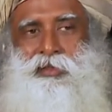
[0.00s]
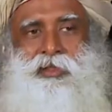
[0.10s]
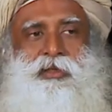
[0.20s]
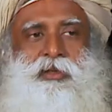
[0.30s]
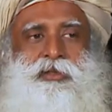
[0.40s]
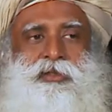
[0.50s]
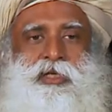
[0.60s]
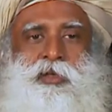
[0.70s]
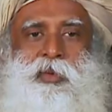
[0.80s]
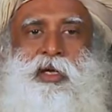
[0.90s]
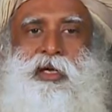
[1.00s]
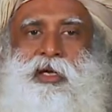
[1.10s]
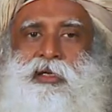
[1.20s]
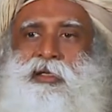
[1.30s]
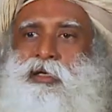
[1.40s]
they lost their way
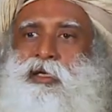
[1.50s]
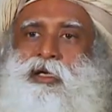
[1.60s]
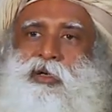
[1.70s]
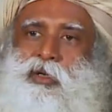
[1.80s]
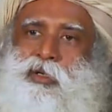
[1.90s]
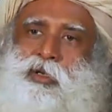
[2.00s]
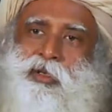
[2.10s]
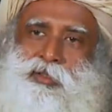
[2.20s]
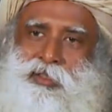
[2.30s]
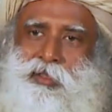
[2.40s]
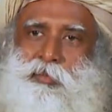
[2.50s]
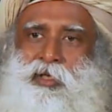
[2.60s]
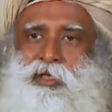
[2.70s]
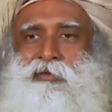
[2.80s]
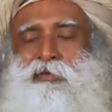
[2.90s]
and the king got lost,
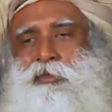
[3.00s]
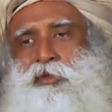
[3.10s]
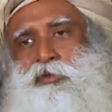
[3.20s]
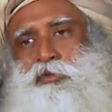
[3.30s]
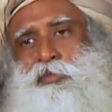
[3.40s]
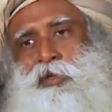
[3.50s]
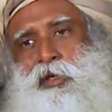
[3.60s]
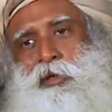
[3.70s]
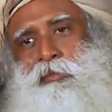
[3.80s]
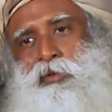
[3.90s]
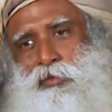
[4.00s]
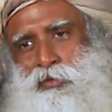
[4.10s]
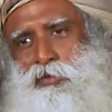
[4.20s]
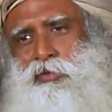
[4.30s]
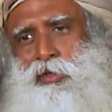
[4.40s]
separated from the group because
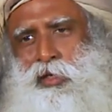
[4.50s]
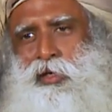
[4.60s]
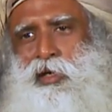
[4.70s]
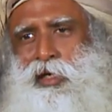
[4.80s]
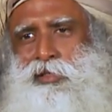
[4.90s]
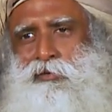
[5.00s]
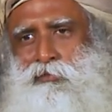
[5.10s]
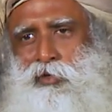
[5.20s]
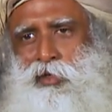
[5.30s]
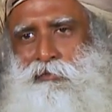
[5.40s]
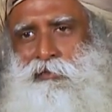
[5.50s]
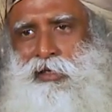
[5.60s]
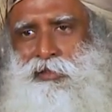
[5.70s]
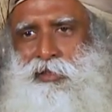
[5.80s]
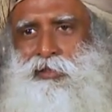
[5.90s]
you know the king has the fa
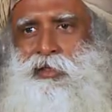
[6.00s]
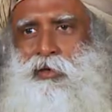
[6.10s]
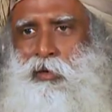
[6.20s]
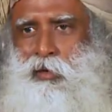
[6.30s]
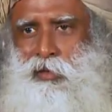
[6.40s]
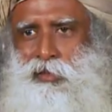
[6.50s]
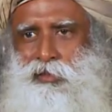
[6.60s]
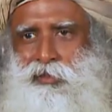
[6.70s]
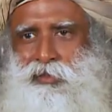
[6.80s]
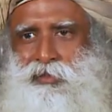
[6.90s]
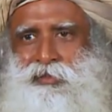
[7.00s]
fastest horse,